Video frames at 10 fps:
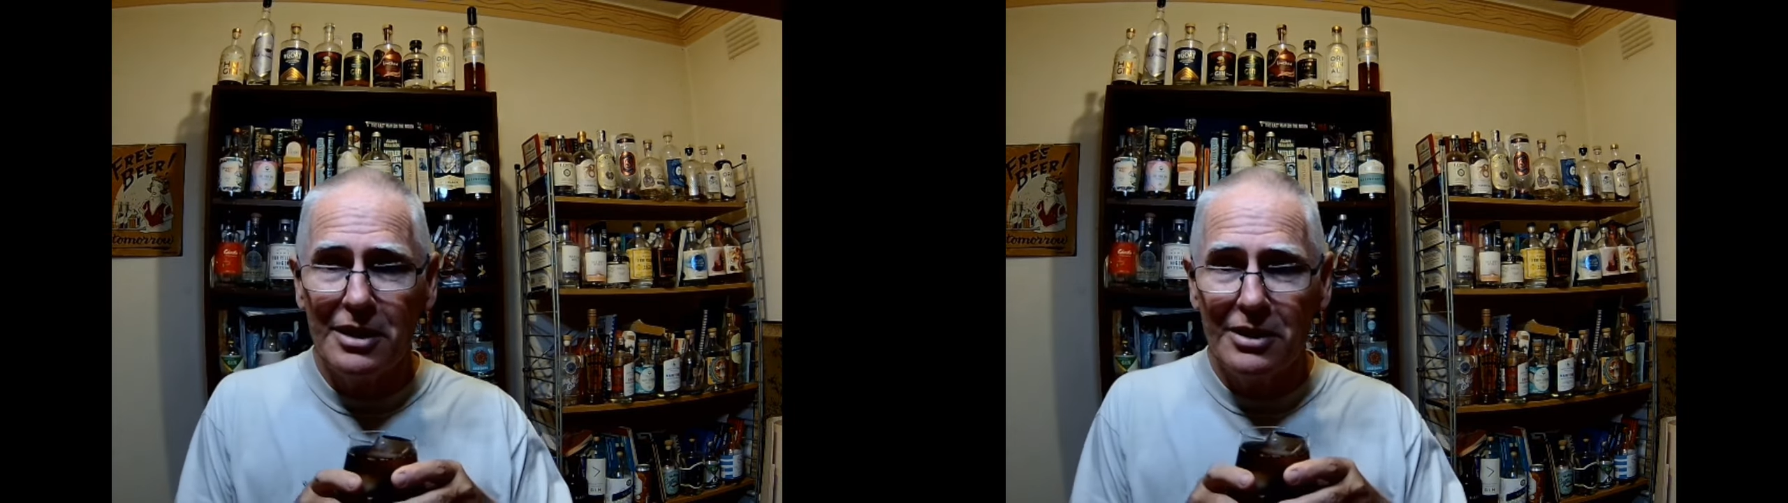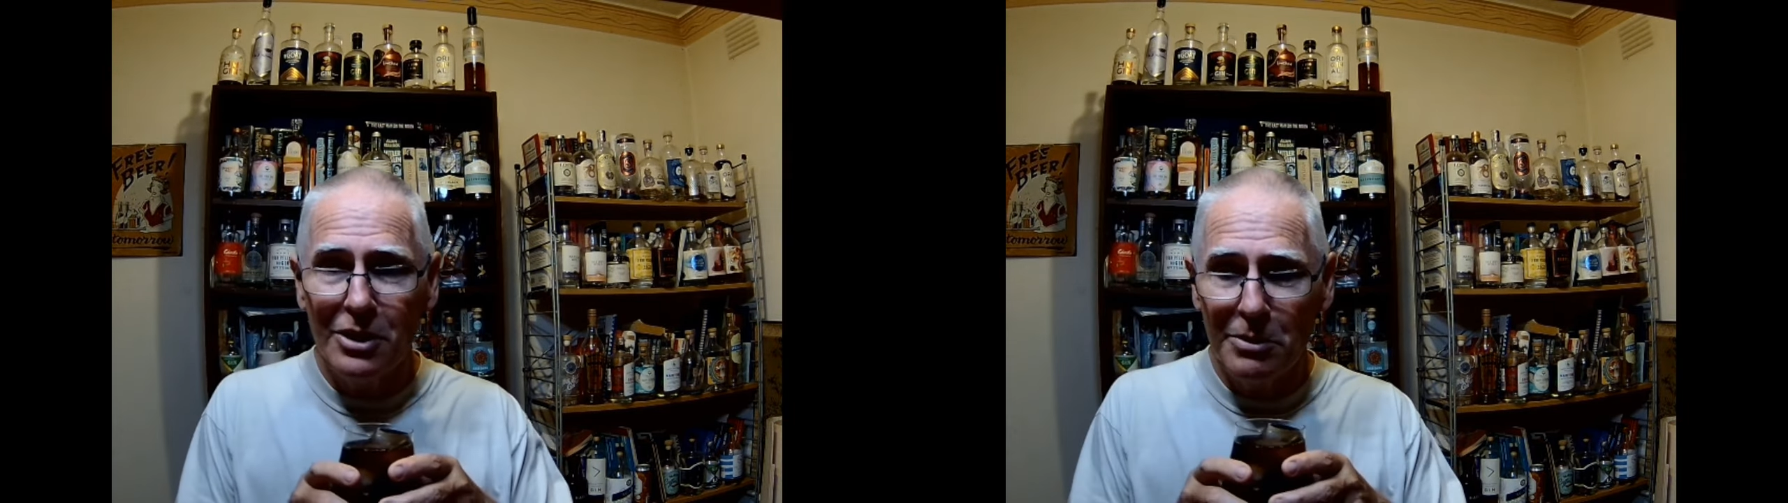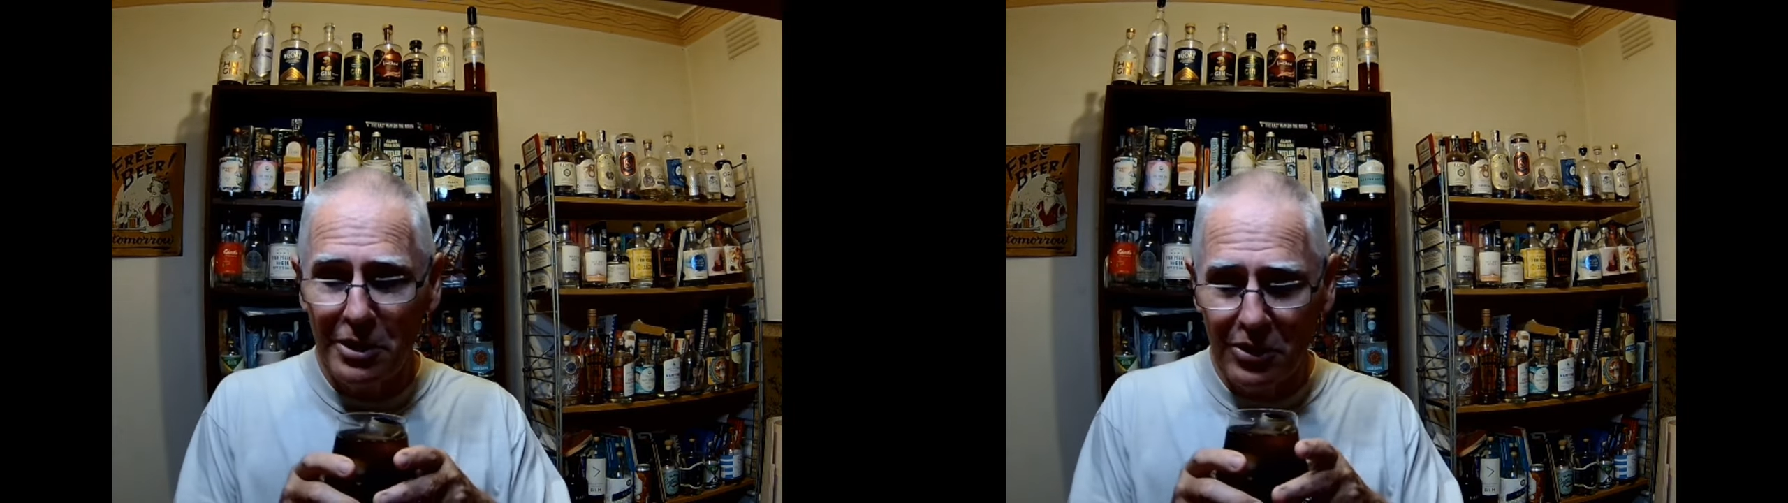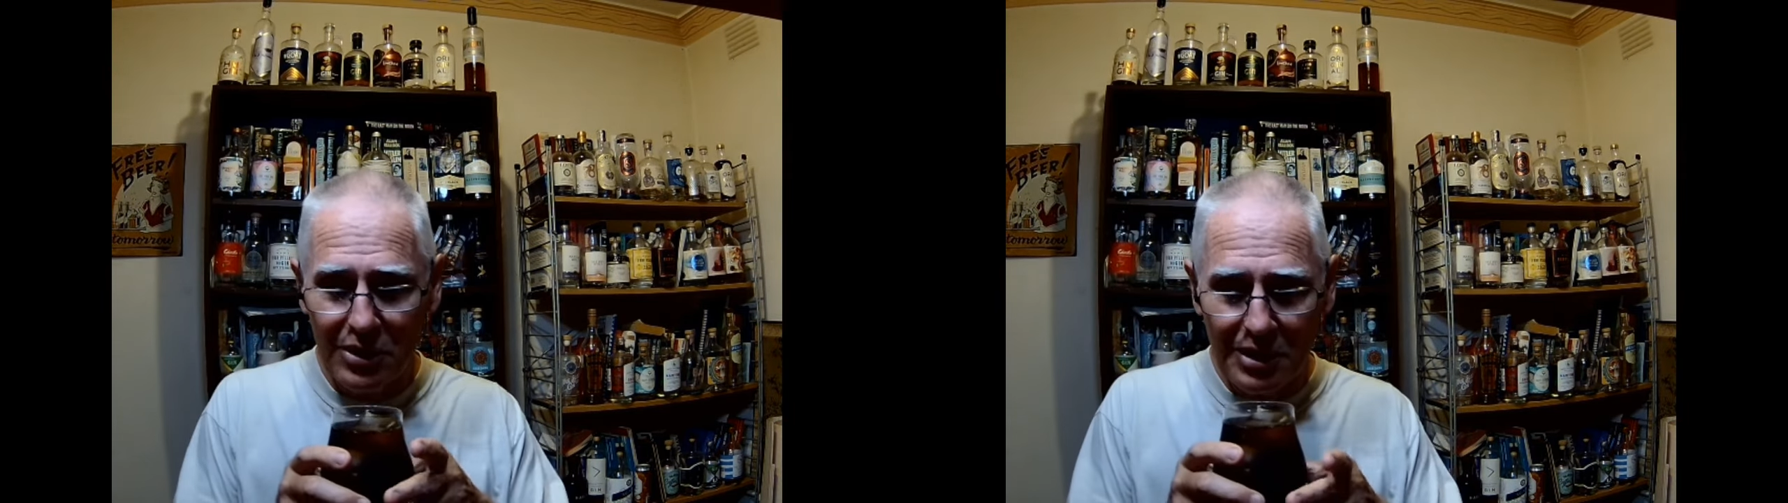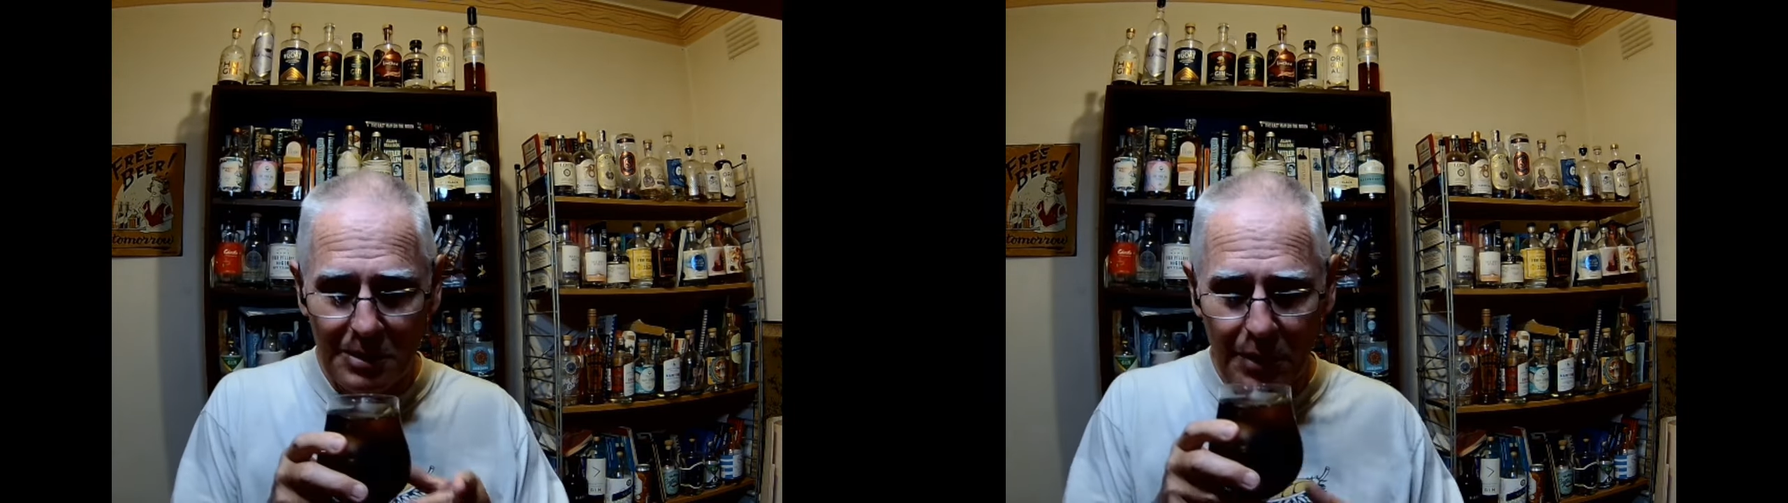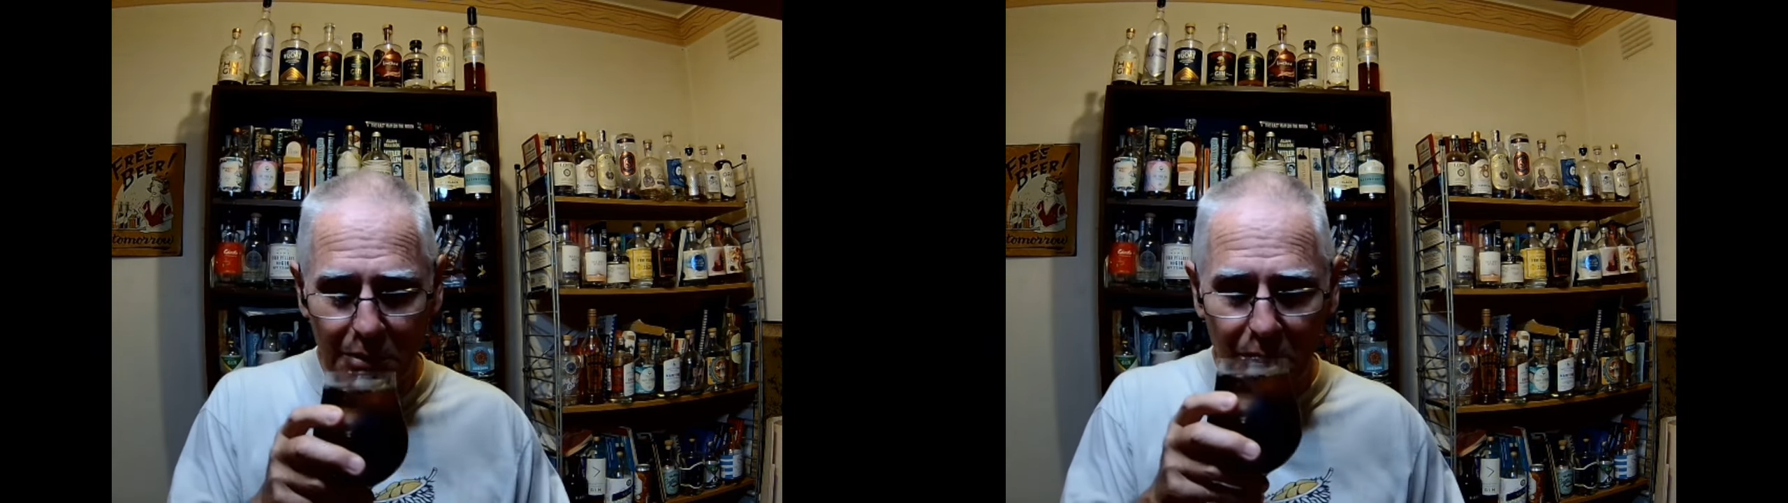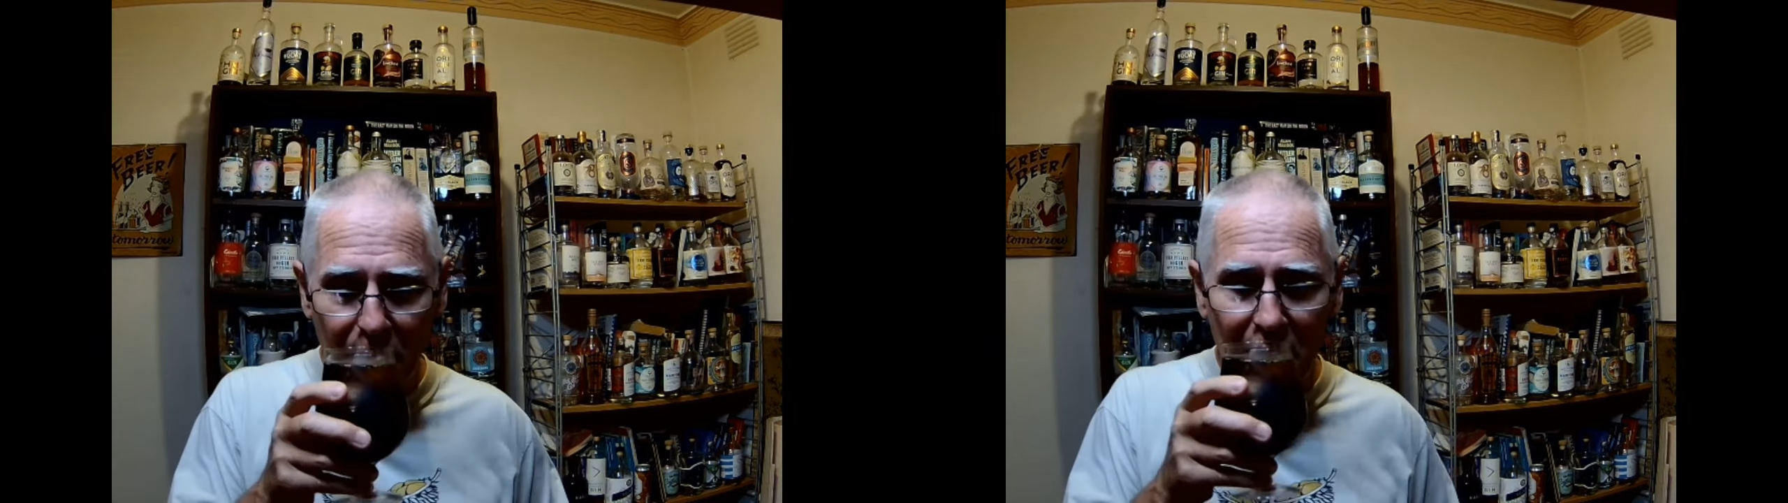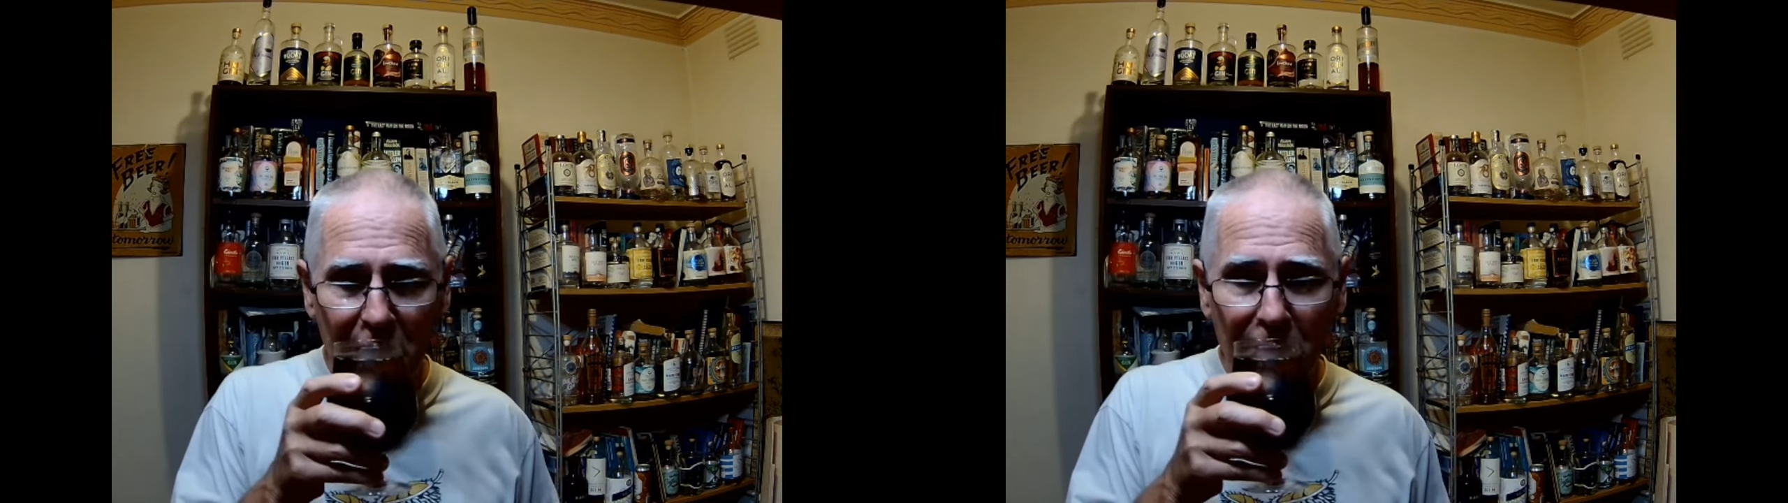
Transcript: so I'm going to knock this baby back.